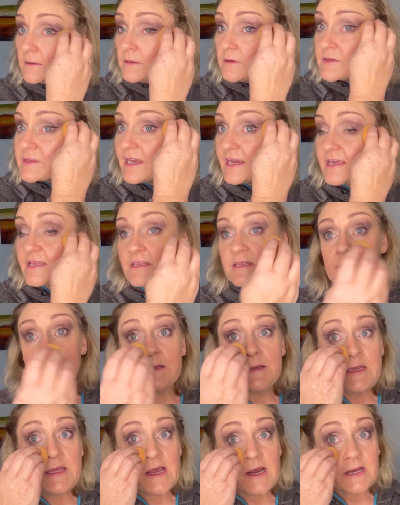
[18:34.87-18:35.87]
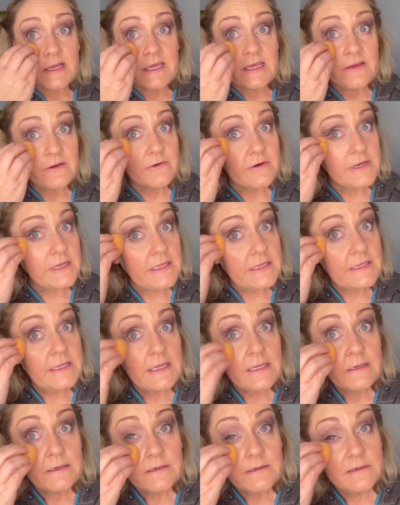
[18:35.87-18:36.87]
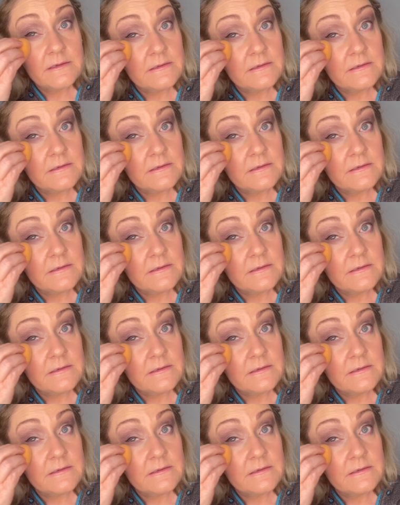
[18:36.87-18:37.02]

tasting yucky or anything.